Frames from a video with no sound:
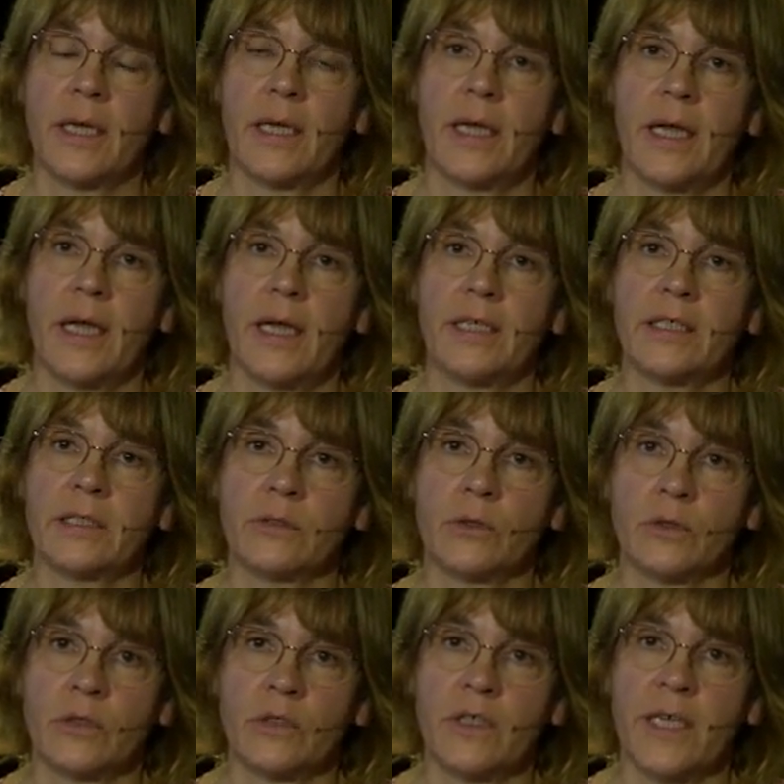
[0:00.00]
is
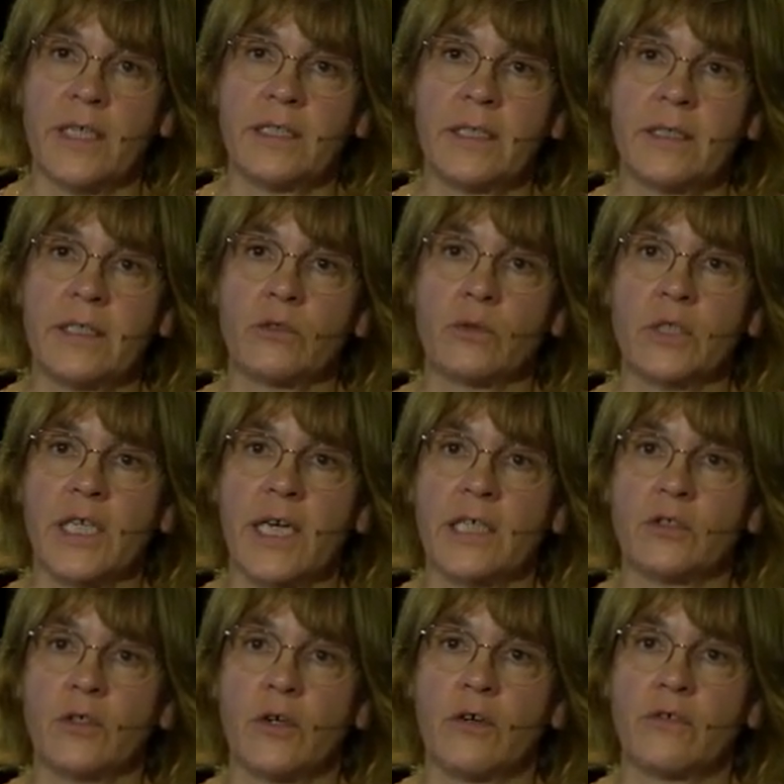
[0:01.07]
concerned in
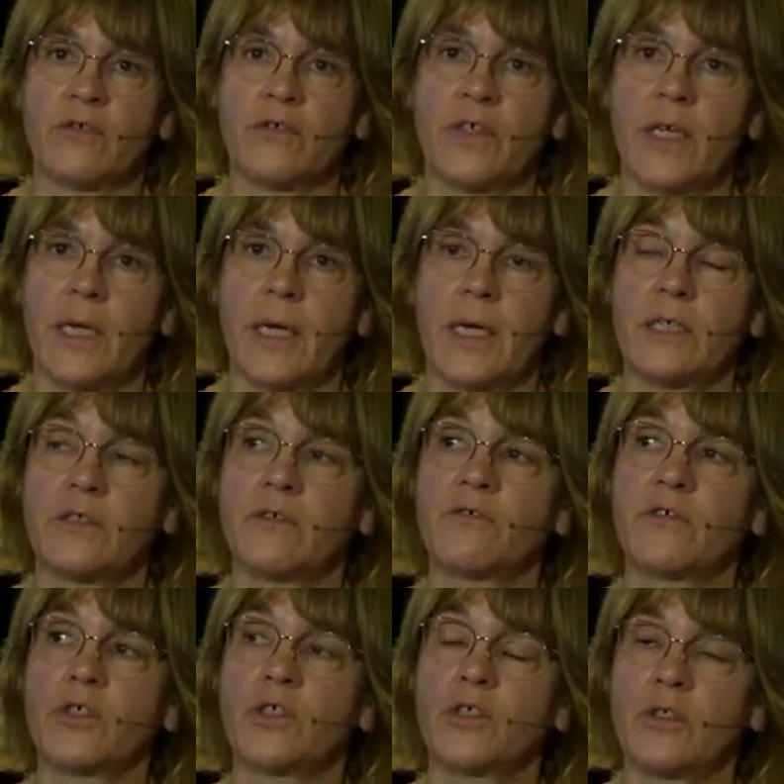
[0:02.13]
regard of the
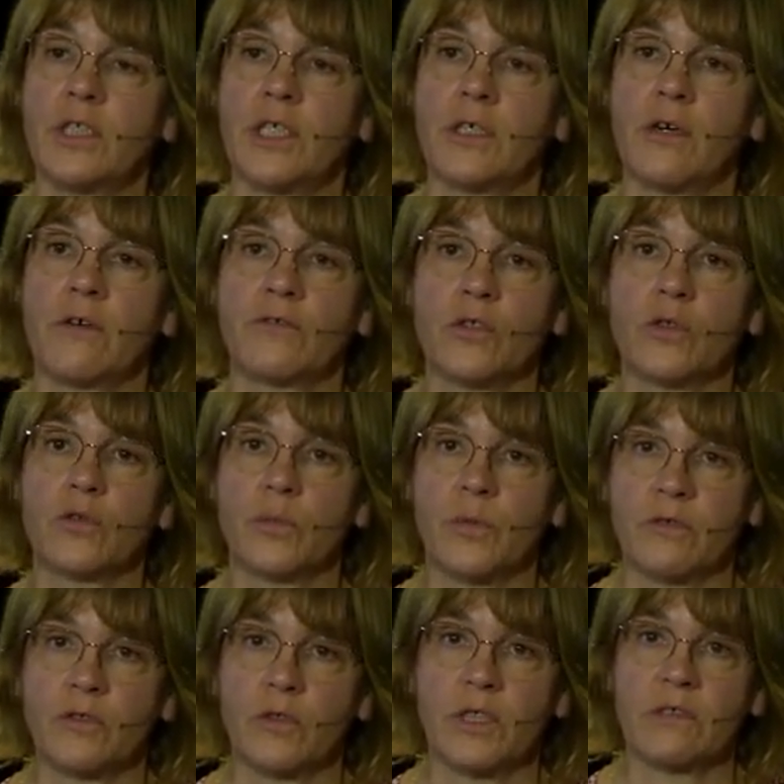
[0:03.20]
functioning of the group
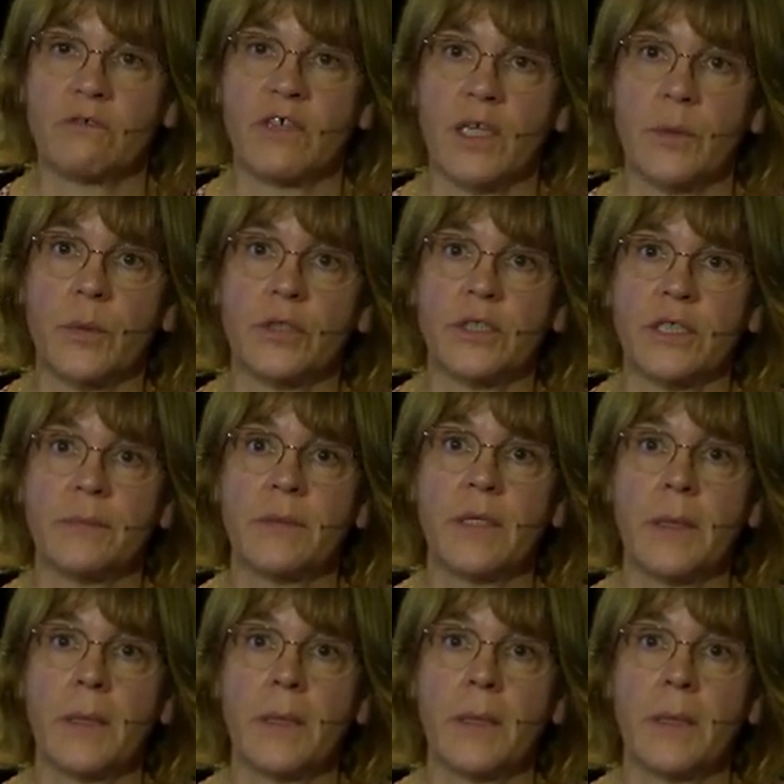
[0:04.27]
of notified body.